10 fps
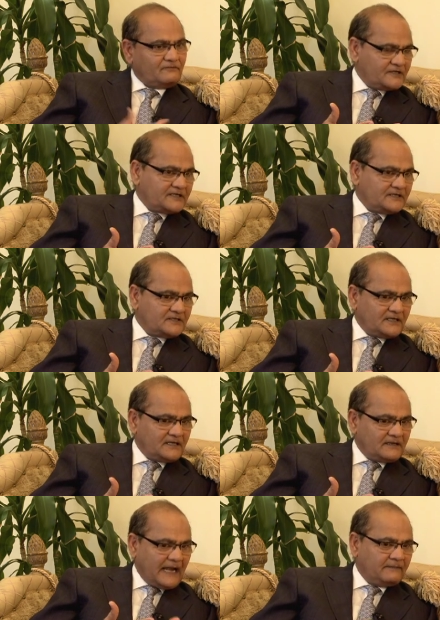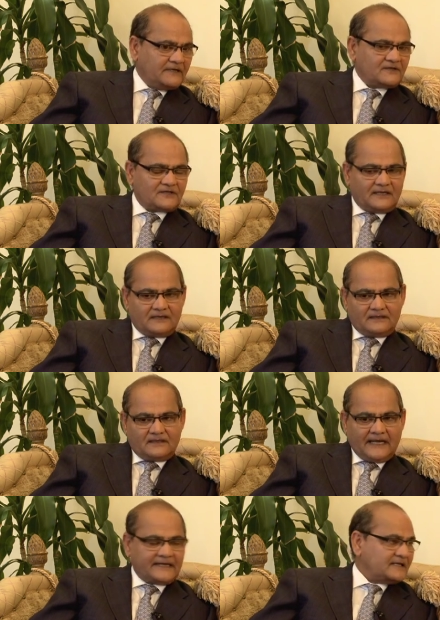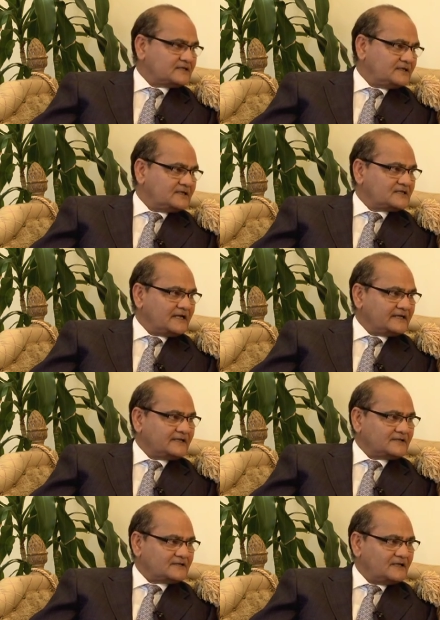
wishes and habits and likings and dislikings.